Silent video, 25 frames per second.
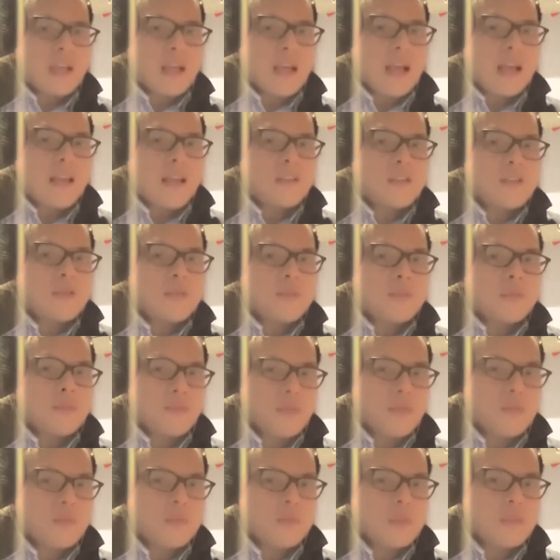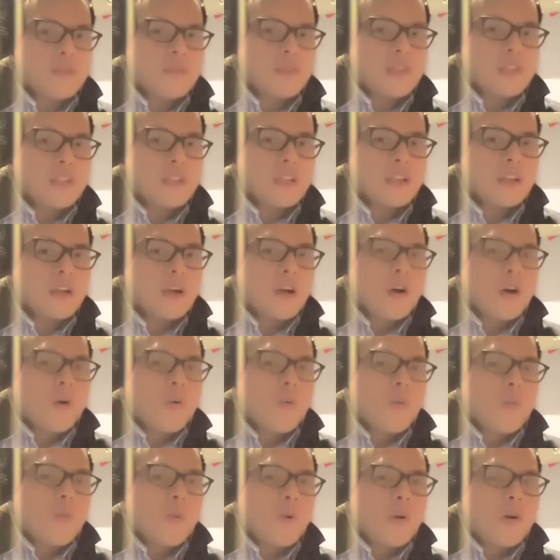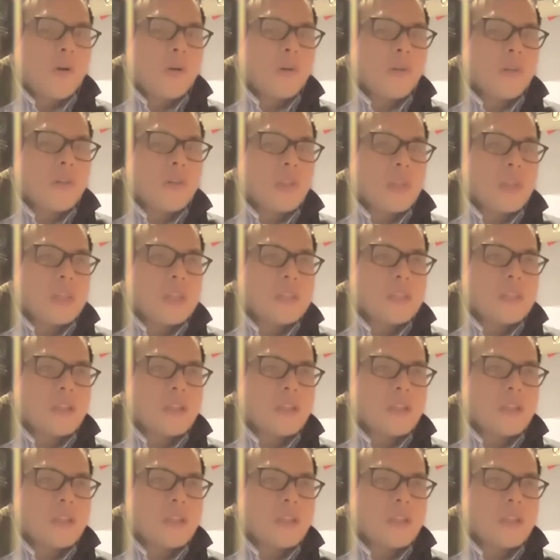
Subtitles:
and you perform in Slovenia. What are things